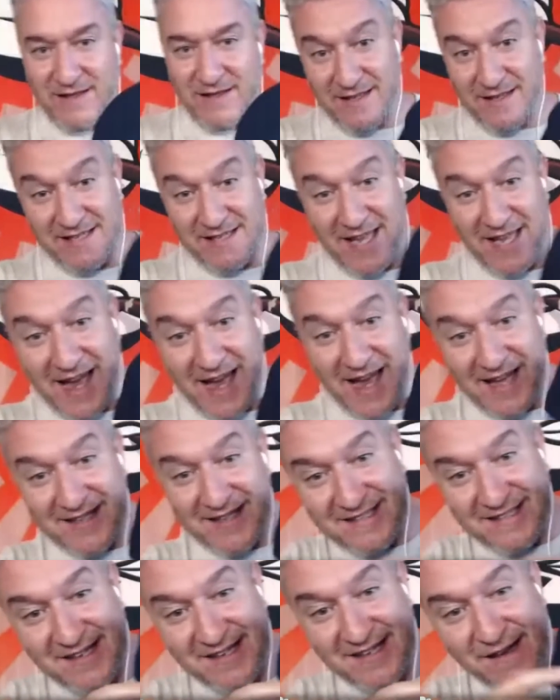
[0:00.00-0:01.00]
hats.
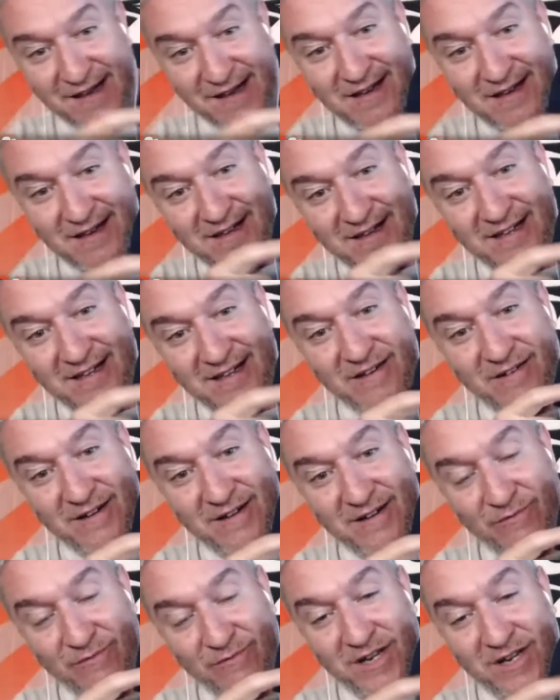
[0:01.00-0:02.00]
It, we're
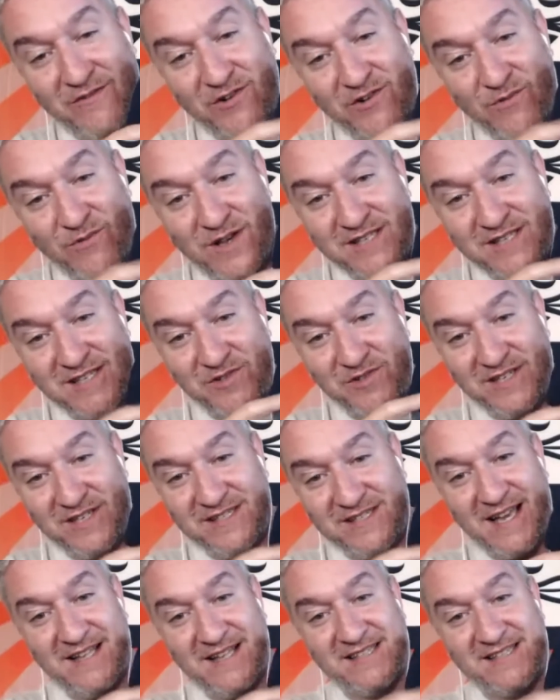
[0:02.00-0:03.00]
giving away some of these
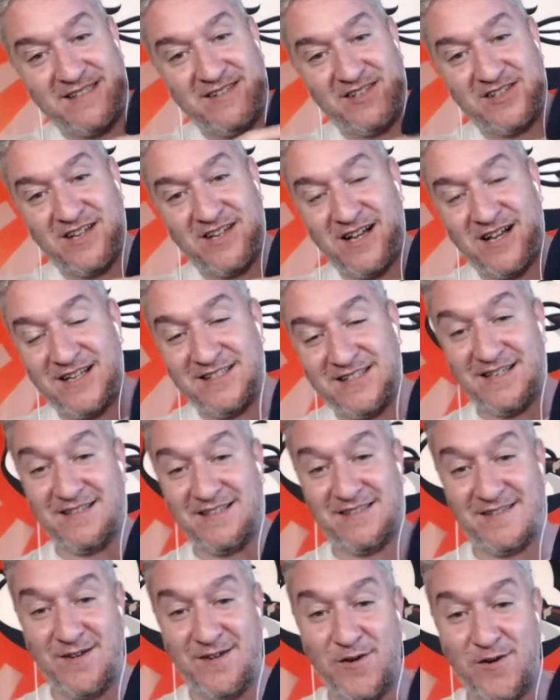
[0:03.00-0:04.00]
hats in this contest.
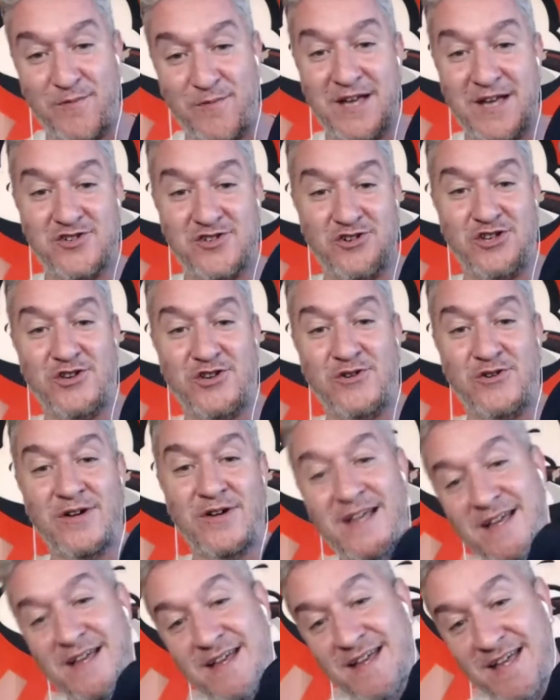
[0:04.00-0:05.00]
So make sure you
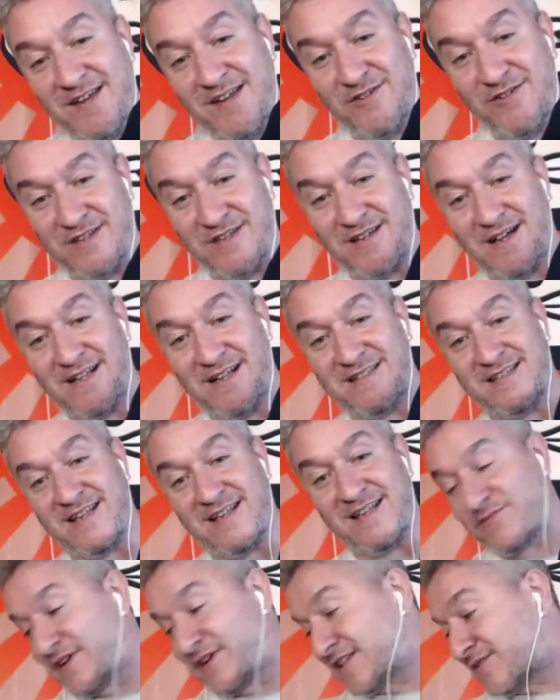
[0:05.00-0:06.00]
enter the contest. We
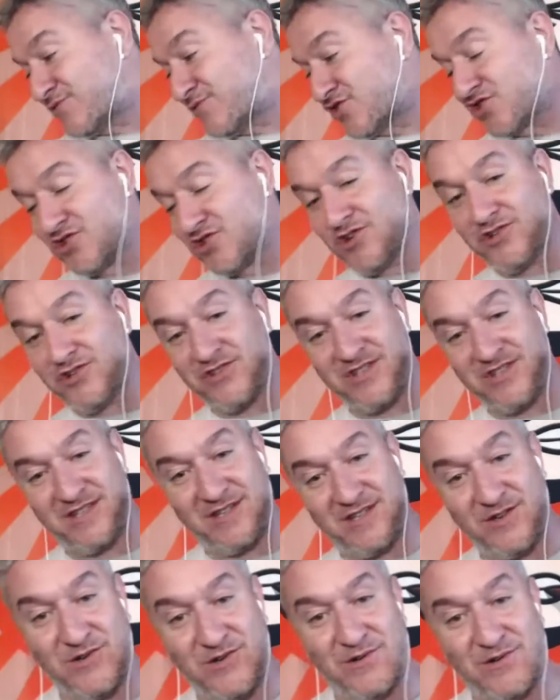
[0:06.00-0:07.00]
got some shirts
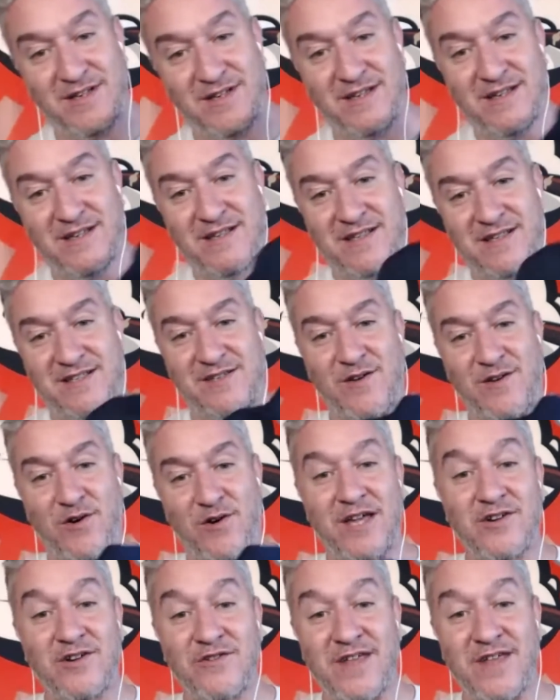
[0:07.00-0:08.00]
too. So enter
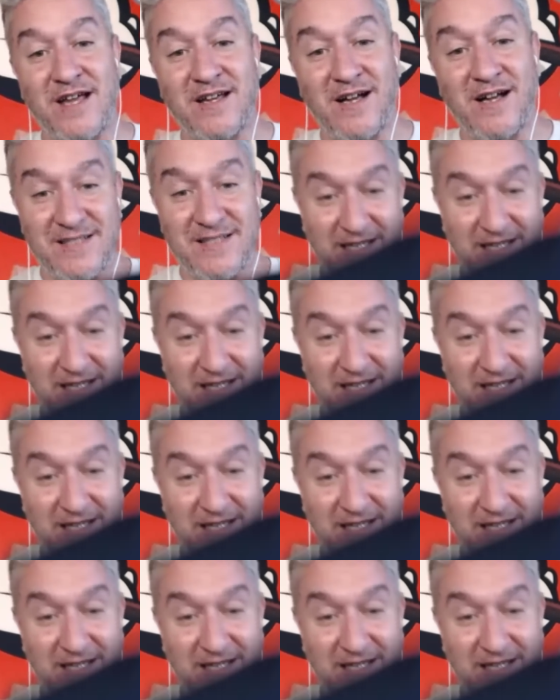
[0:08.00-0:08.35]
that contest.